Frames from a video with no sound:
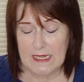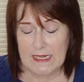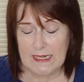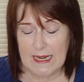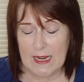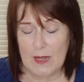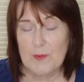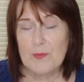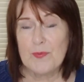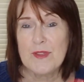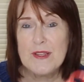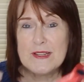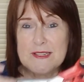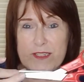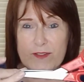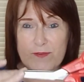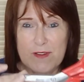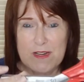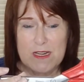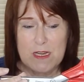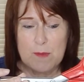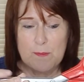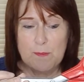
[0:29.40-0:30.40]
Now, these
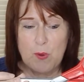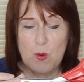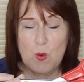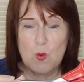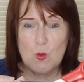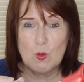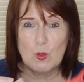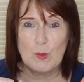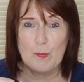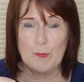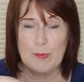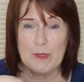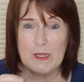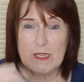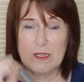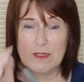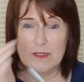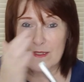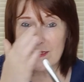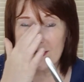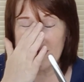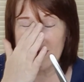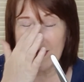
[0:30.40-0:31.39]
are really important
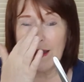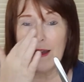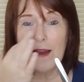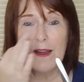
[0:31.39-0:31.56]
because